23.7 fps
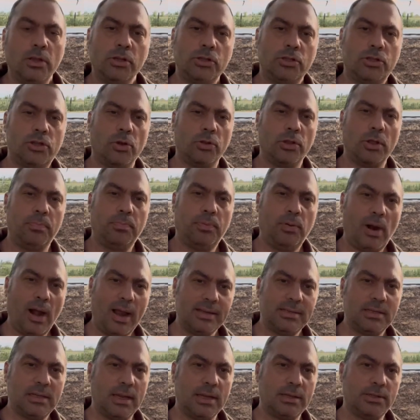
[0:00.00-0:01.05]
So the
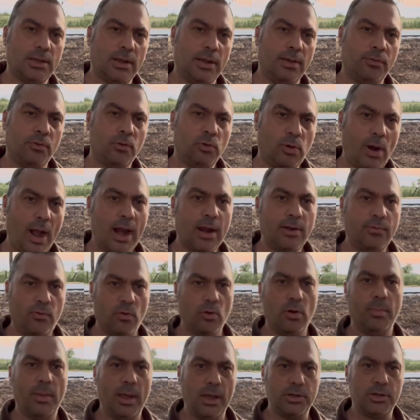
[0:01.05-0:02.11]
process of crack
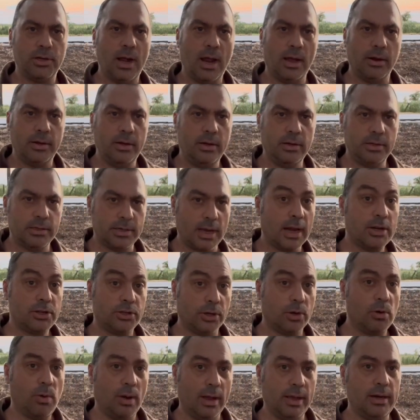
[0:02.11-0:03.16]
formation out here is
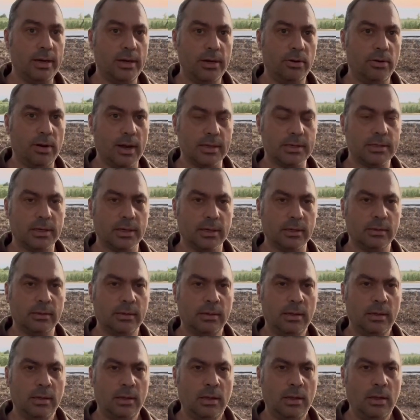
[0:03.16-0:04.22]
actually quite interesting.
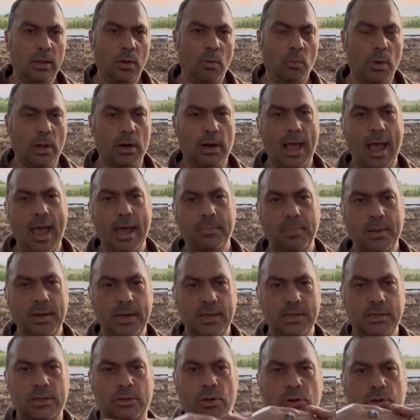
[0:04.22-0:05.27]
What'll happen
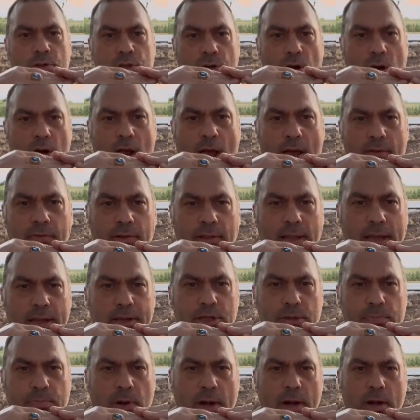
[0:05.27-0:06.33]
is you start off in late
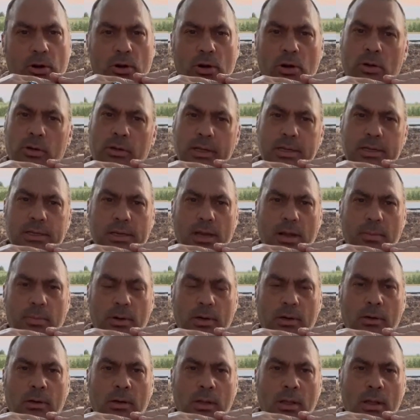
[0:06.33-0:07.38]
spring or early
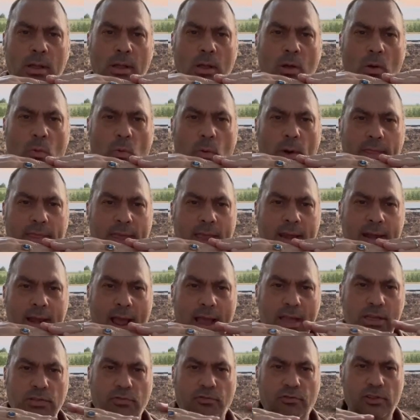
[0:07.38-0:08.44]
summer with a
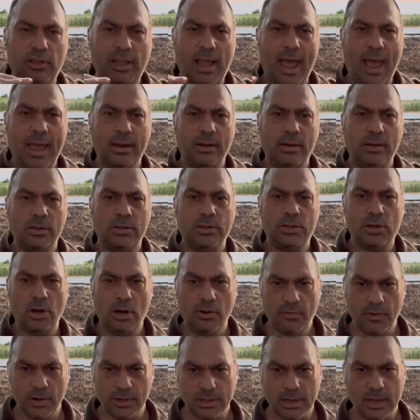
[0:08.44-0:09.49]
nice flat
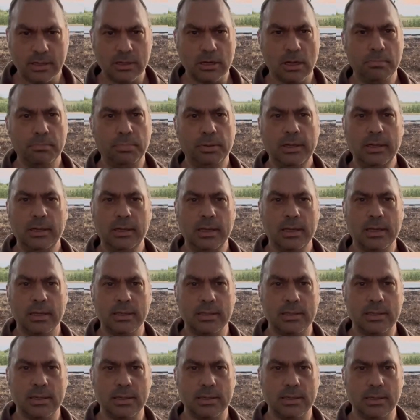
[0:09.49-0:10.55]
surface that is completely
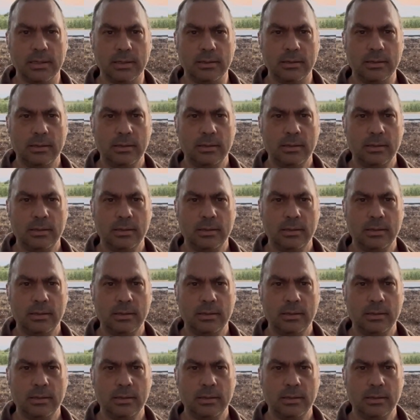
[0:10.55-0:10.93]
consistent.